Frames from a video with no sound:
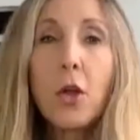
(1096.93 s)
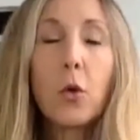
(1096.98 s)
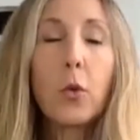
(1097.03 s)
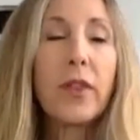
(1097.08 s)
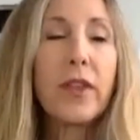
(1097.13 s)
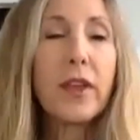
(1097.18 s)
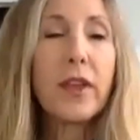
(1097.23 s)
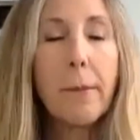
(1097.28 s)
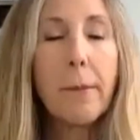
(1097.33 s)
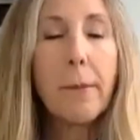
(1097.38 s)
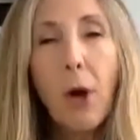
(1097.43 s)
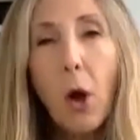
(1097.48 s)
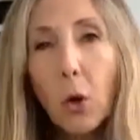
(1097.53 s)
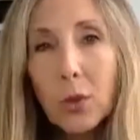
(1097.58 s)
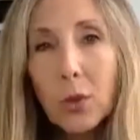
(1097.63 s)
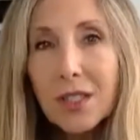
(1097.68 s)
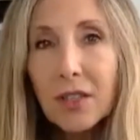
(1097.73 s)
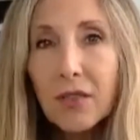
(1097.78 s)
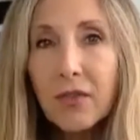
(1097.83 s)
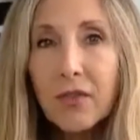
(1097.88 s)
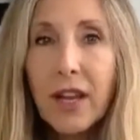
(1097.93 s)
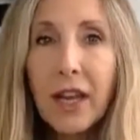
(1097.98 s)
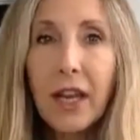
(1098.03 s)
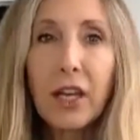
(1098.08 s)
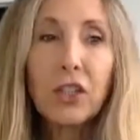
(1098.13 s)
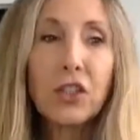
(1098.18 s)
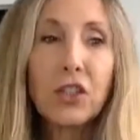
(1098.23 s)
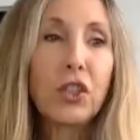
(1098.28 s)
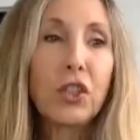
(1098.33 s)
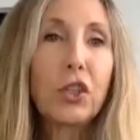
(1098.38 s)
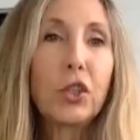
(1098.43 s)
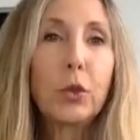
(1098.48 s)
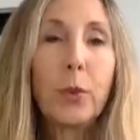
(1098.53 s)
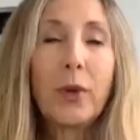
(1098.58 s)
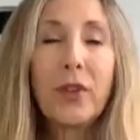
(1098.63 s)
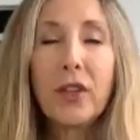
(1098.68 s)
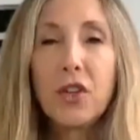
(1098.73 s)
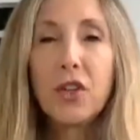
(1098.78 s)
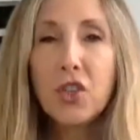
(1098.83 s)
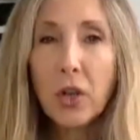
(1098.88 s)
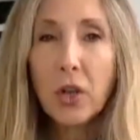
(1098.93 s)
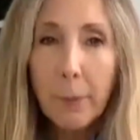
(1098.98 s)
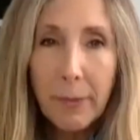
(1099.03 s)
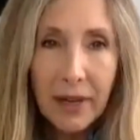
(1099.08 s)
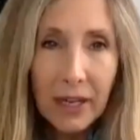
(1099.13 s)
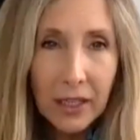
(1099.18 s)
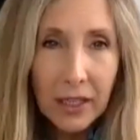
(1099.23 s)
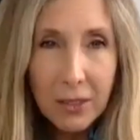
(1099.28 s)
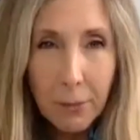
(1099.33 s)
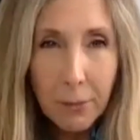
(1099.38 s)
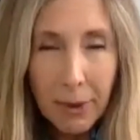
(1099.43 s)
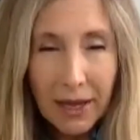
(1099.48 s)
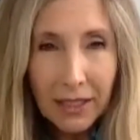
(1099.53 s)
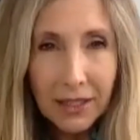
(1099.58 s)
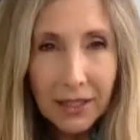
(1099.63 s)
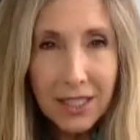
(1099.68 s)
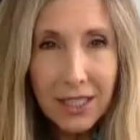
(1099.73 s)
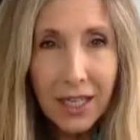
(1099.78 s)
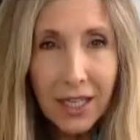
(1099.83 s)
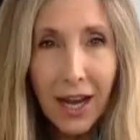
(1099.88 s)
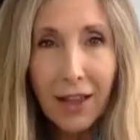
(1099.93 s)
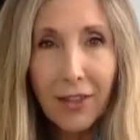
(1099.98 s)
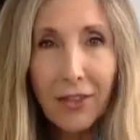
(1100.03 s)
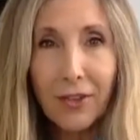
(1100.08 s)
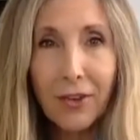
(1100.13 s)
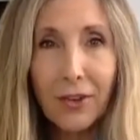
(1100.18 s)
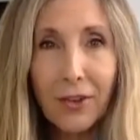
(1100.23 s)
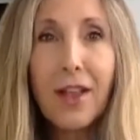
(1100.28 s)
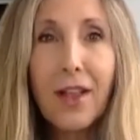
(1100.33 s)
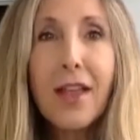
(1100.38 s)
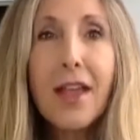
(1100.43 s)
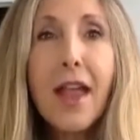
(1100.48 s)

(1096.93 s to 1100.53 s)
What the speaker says: with the impulsive nature, with the jumping into bed together.